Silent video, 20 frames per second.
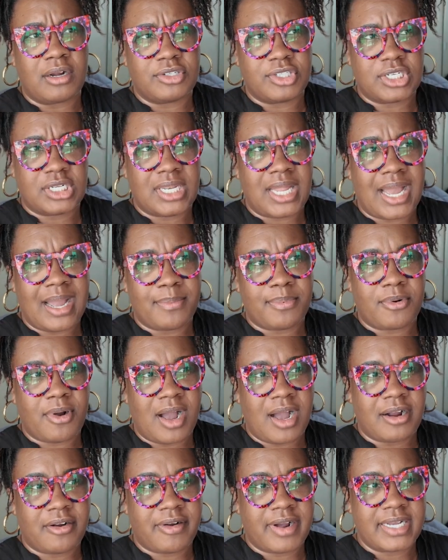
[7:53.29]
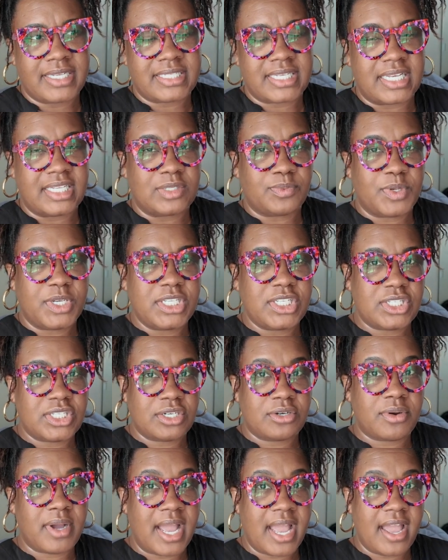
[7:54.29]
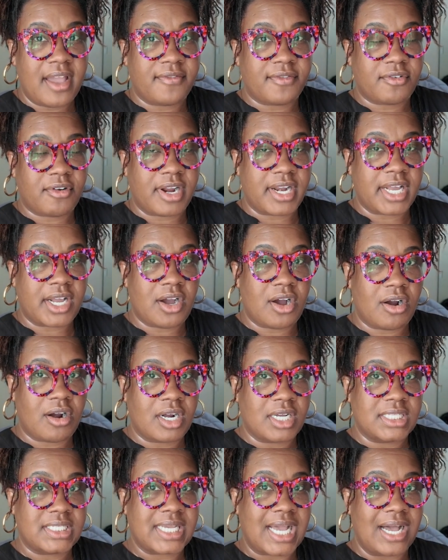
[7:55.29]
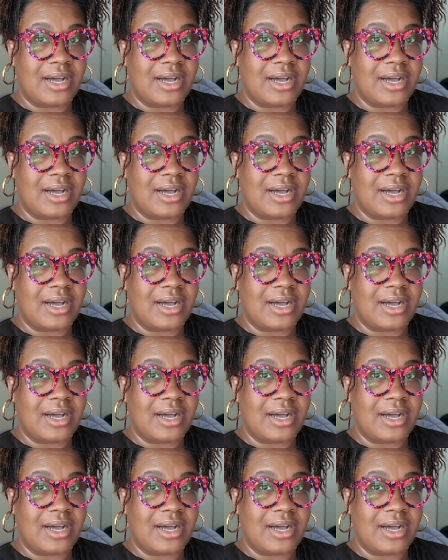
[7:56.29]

July progress is we still have credit cards